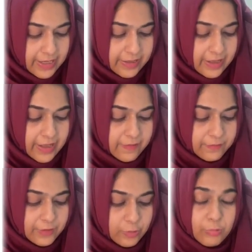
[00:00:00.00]
I
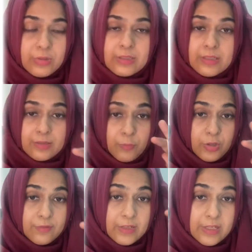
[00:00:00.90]
have used this
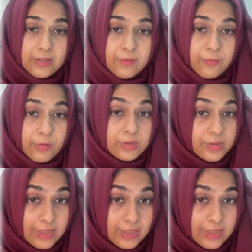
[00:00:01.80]
motor vehicle for